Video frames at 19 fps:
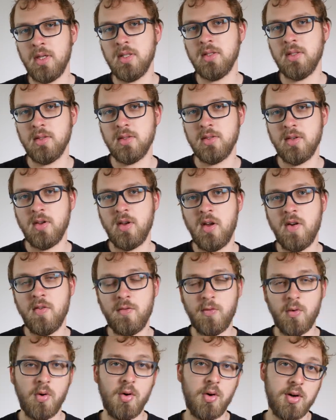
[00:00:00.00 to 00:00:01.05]
reasons
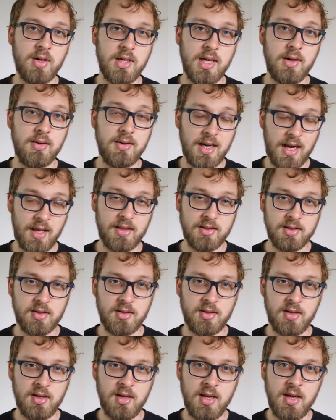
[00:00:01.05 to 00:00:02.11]
for their deaths.